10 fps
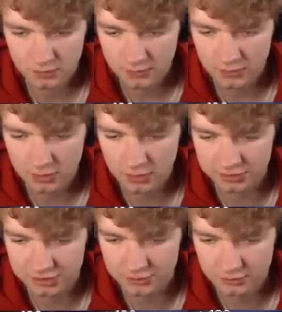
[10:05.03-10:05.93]
Oh.
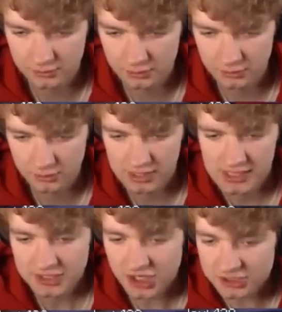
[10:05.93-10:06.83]
I
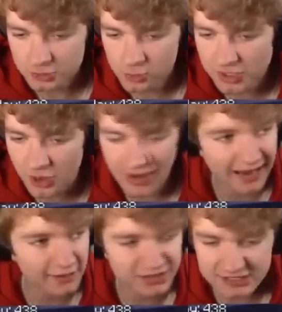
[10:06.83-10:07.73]
just want to know,
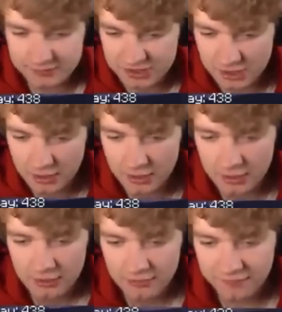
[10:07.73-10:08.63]
how does he...
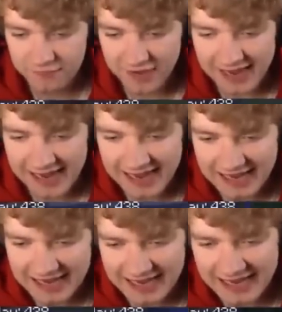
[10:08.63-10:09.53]

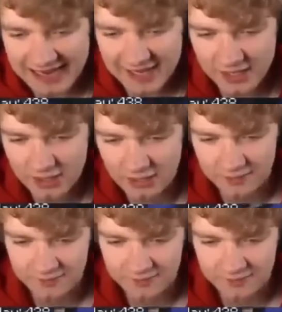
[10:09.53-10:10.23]
Phil!